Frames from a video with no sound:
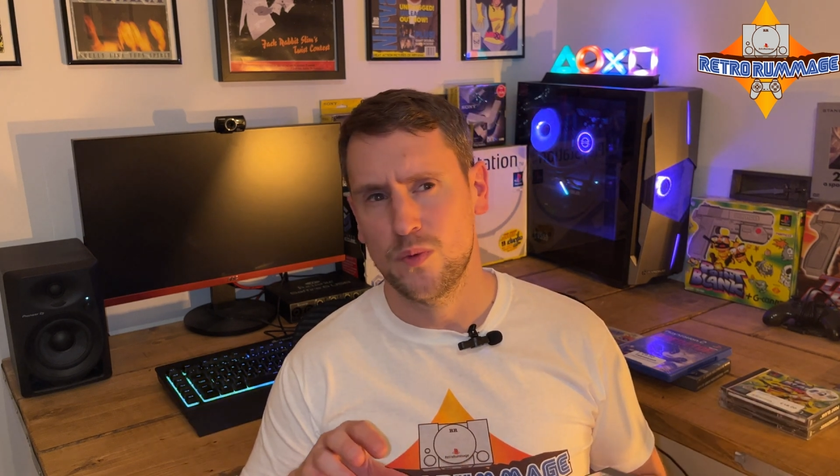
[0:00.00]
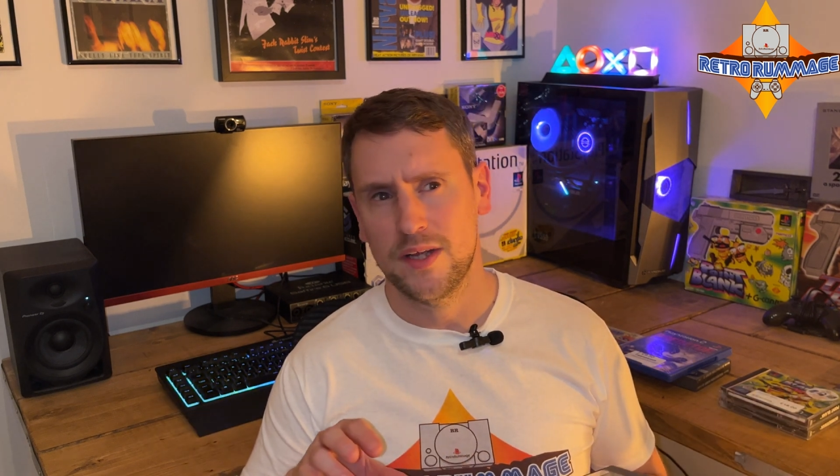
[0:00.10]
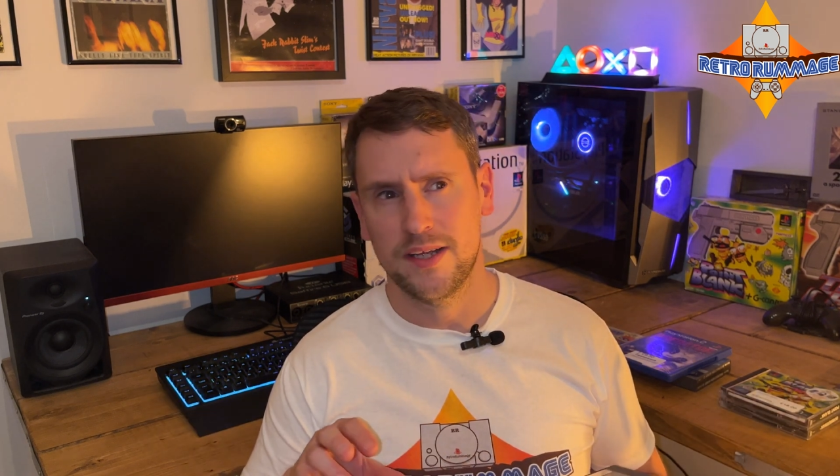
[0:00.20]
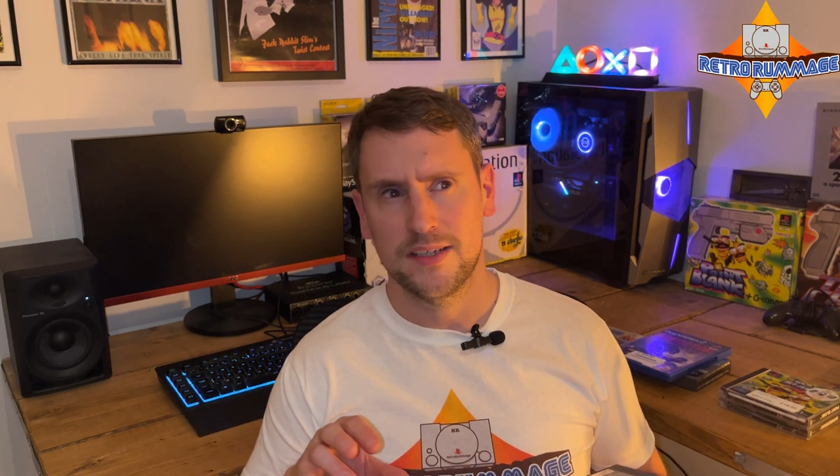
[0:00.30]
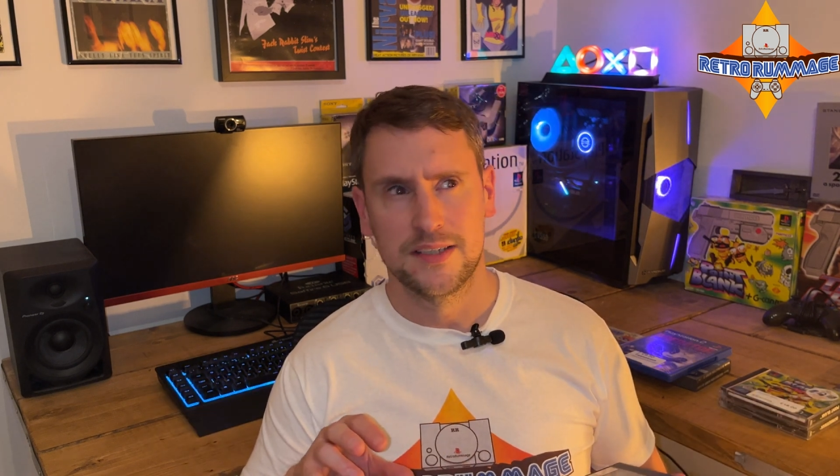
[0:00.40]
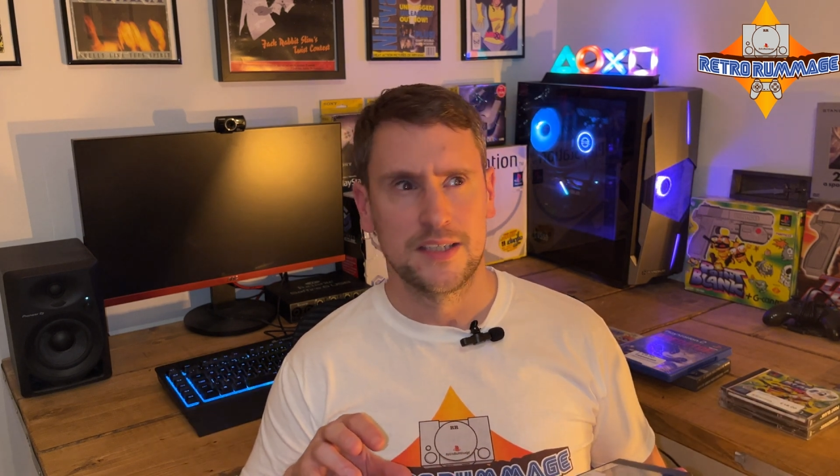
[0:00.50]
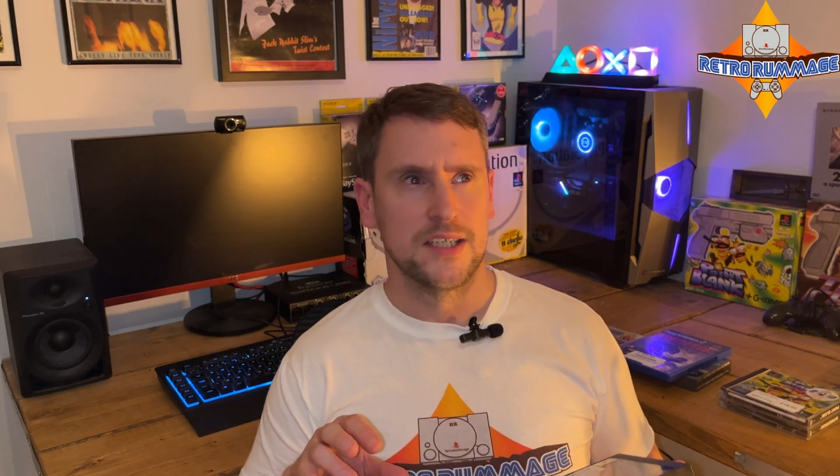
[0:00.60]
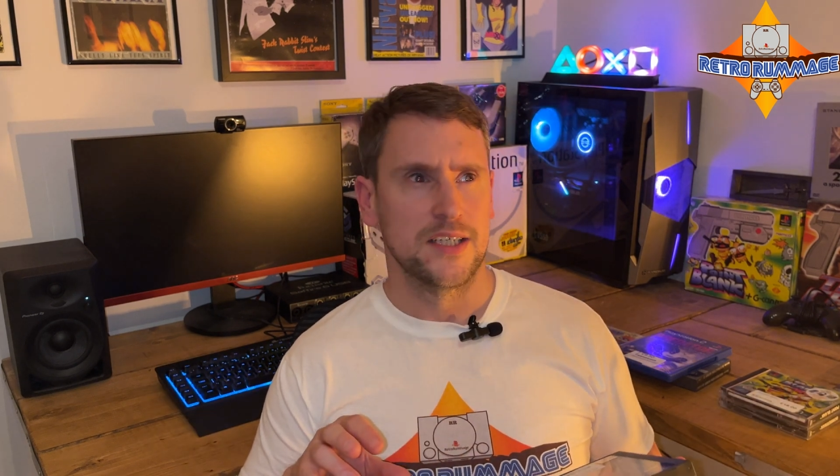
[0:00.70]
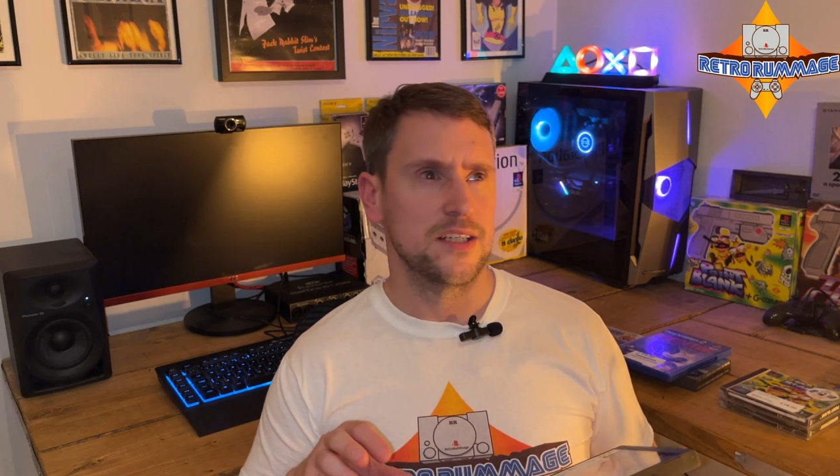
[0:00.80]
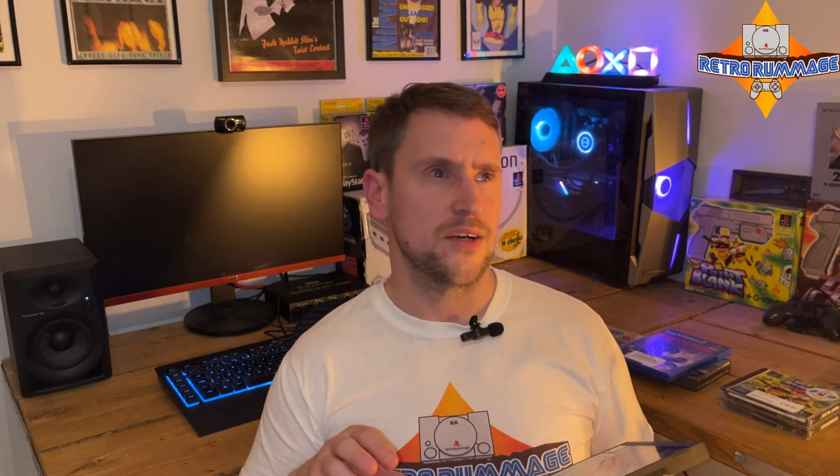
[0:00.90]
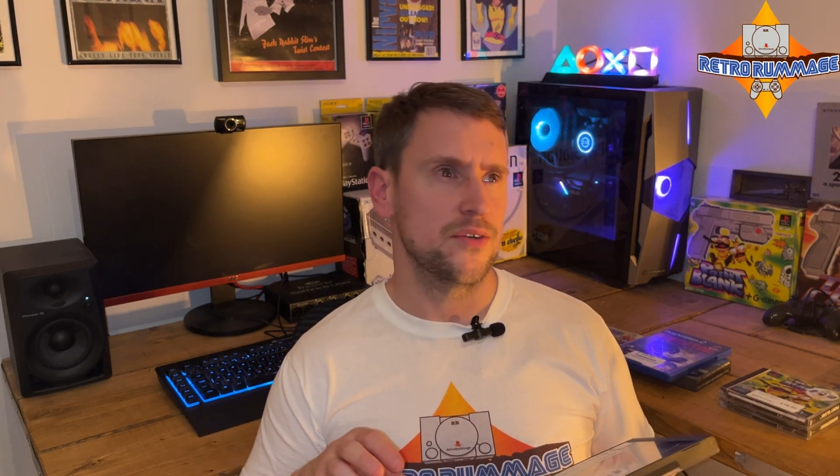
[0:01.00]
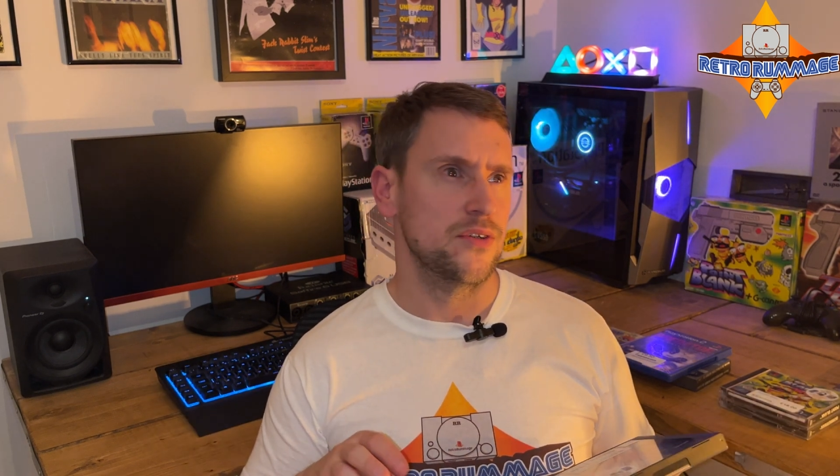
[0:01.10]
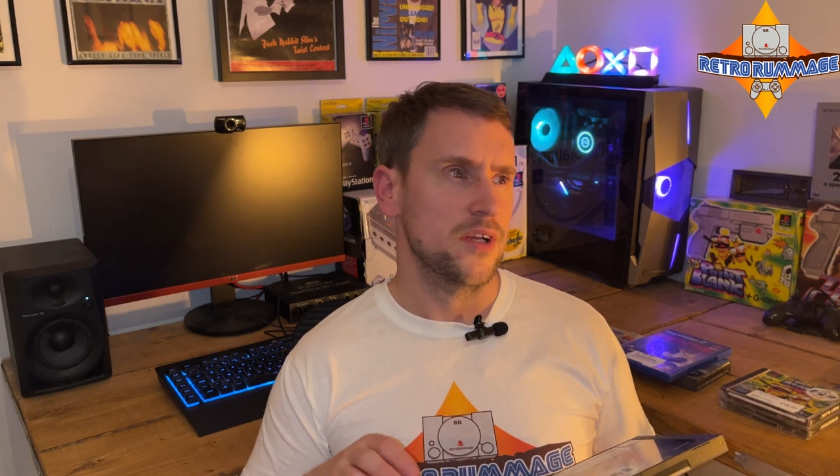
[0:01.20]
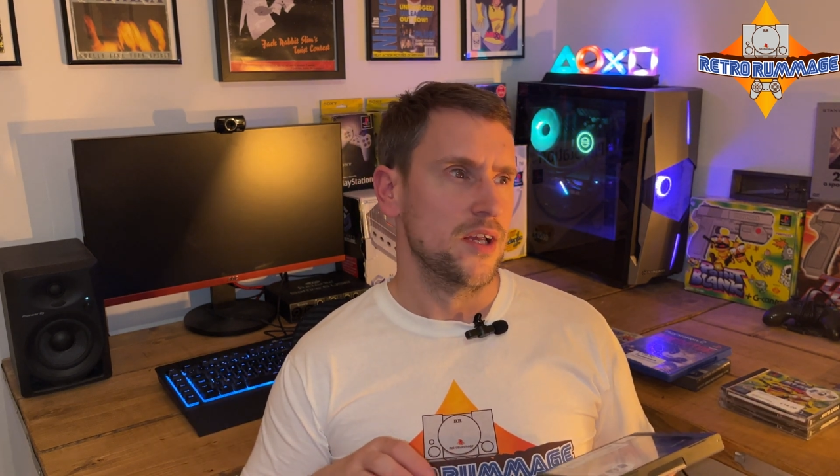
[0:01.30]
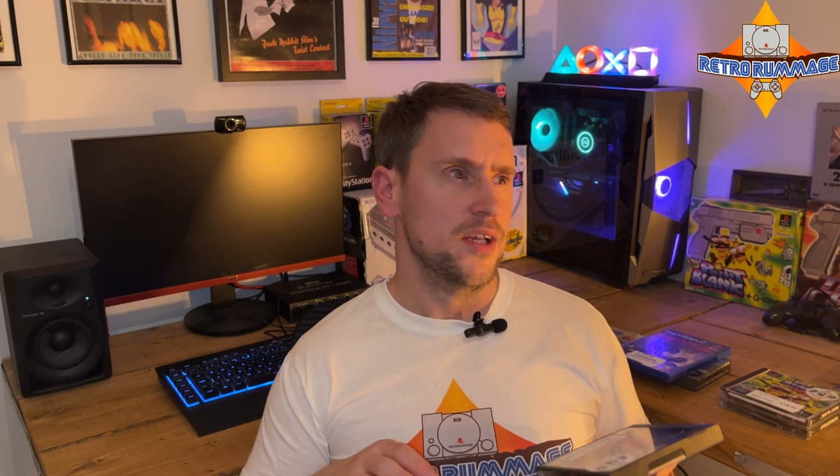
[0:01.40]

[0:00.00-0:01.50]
where, you know,